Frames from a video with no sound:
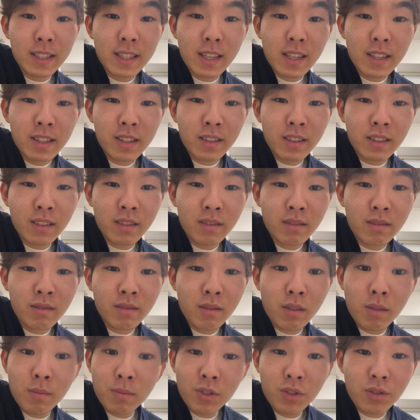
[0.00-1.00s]
is an
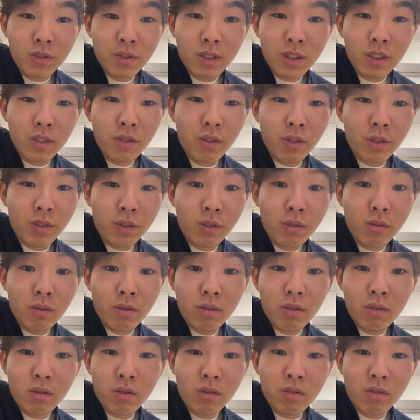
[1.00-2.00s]
opportunity for you
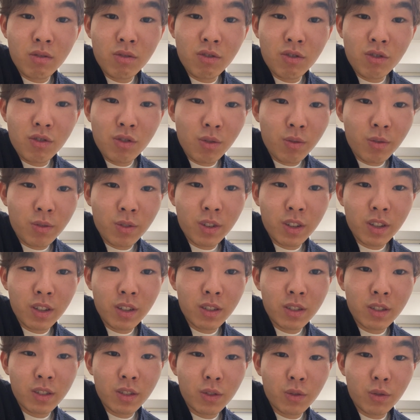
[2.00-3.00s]
to
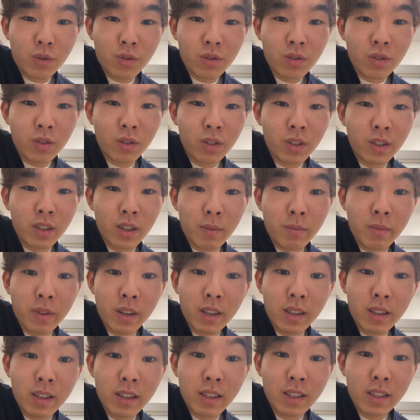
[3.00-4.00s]
showcase your coding
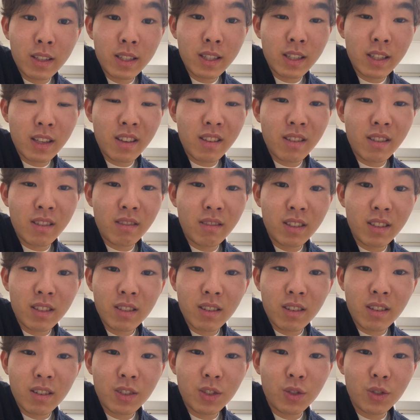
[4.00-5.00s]
abilities and
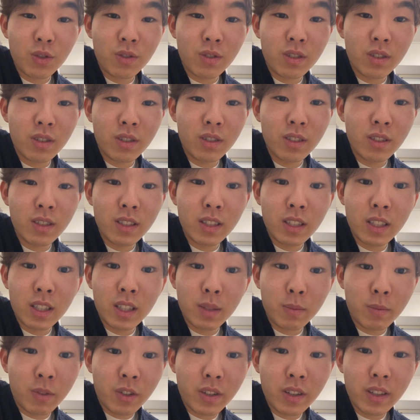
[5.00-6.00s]
discuss your
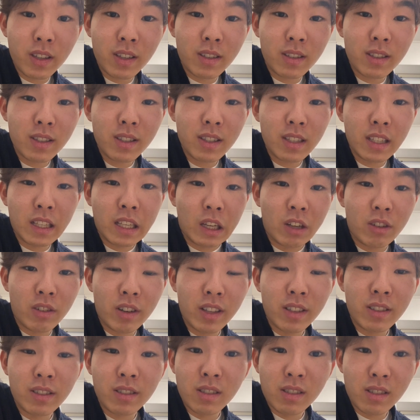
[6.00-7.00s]
experience in
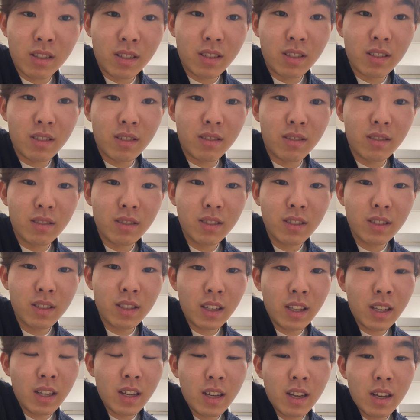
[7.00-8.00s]
greater details.
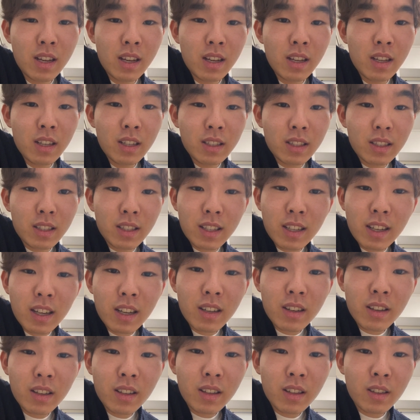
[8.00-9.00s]
The
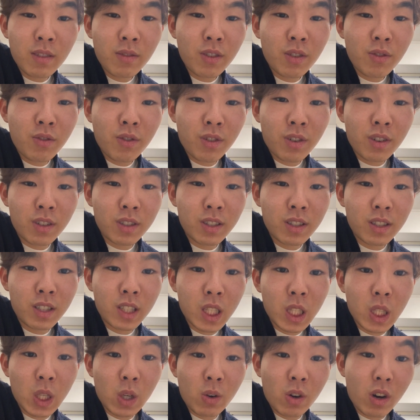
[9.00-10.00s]
second interview
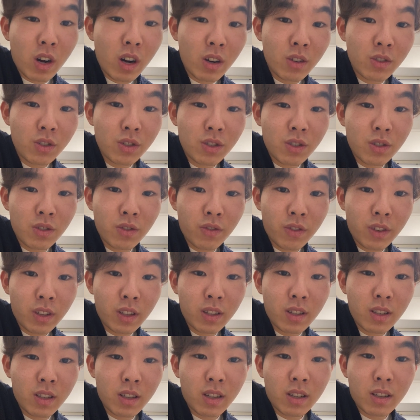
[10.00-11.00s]
focuses on culture
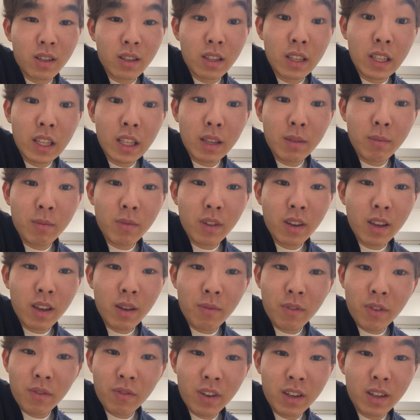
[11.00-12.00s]
fit and team
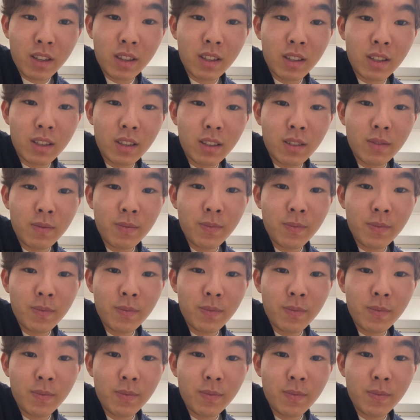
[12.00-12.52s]
capability,